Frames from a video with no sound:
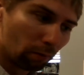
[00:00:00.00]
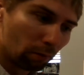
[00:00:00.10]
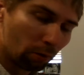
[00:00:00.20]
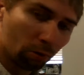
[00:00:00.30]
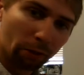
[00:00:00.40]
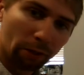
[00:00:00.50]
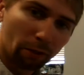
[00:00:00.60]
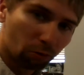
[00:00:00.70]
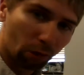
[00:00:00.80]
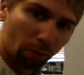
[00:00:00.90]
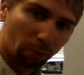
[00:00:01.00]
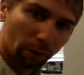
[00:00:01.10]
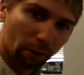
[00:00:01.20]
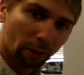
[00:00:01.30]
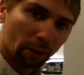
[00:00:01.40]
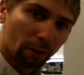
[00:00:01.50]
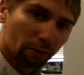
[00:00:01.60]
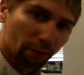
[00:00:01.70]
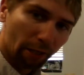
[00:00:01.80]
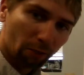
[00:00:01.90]
green shrubbery,
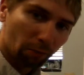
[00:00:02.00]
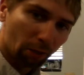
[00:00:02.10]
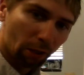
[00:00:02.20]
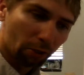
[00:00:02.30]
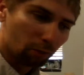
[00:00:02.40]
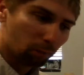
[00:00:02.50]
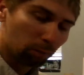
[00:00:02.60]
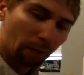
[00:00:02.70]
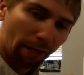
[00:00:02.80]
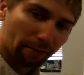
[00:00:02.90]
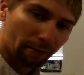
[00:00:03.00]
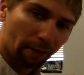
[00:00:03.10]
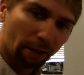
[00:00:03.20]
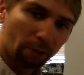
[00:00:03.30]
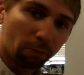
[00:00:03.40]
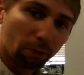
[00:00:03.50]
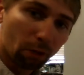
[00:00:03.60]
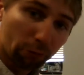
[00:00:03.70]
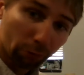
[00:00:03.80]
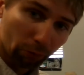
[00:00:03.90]
sagebrush, black sage, but
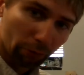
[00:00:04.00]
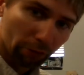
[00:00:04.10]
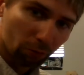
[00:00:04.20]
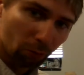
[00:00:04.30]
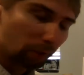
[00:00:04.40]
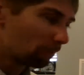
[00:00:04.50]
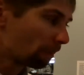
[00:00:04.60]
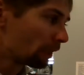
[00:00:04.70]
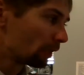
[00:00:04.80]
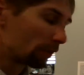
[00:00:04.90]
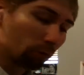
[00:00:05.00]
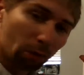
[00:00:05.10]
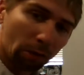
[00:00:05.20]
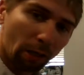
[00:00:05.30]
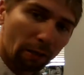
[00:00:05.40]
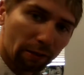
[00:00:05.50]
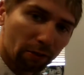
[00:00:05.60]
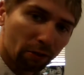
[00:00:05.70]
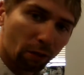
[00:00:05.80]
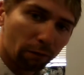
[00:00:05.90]
also greasewood. And so a lot of these
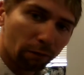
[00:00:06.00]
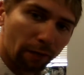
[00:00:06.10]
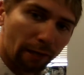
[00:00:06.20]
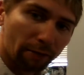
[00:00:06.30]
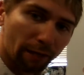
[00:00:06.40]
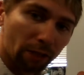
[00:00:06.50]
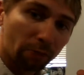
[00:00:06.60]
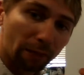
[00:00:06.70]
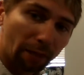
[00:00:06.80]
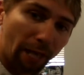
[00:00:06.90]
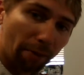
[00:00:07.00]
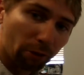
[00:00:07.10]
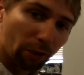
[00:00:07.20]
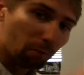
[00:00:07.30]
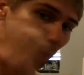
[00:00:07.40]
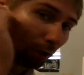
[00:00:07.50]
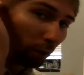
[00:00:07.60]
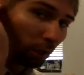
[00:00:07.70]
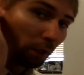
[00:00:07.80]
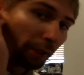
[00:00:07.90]
salt flats are actually being captured in that model.
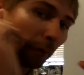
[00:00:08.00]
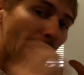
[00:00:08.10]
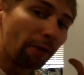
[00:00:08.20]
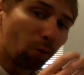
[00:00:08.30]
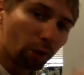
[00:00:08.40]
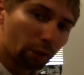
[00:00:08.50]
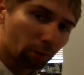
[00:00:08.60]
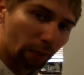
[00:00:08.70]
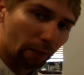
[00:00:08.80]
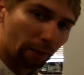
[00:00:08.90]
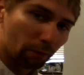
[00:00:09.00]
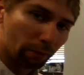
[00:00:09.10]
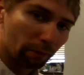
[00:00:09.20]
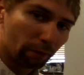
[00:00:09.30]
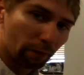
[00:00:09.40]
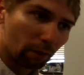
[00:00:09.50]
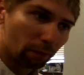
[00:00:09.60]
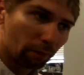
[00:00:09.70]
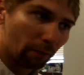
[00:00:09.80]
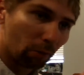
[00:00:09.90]
Now we have a workaround that we've
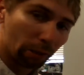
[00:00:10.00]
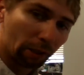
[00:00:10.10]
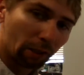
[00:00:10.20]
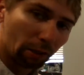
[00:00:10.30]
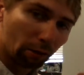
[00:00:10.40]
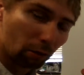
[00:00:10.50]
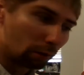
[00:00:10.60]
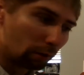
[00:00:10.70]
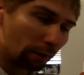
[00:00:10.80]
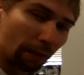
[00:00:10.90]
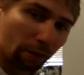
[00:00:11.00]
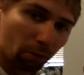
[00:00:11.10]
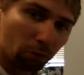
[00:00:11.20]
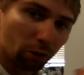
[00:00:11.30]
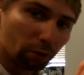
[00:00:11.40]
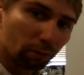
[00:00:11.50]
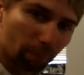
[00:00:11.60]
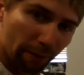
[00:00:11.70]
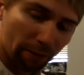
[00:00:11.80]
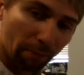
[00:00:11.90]
developed that we're working on currently that should
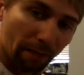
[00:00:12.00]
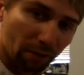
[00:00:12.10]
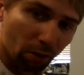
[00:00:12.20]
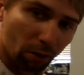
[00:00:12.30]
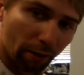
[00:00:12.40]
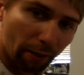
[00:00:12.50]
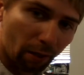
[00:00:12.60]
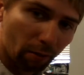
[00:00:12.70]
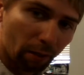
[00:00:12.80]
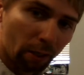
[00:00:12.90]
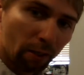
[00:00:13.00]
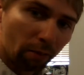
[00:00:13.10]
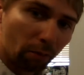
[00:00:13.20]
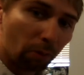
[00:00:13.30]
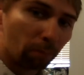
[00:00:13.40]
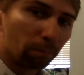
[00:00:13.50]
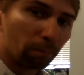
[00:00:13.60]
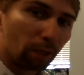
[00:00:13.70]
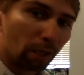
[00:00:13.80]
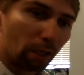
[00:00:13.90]
basically mask all that out. We were
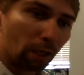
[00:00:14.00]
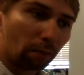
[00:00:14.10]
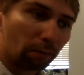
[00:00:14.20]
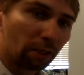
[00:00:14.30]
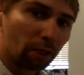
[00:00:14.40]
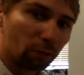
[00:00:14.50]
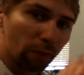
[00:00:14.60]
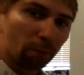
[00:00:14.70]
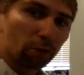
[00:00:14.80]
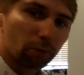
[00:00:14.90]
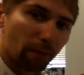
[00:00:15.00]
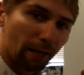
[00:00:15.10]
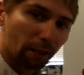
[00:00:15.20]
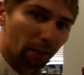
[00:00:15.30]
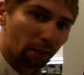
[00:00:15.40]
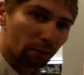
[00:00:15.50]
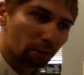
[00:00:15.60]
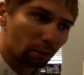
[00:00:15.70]
because we got pushed back in this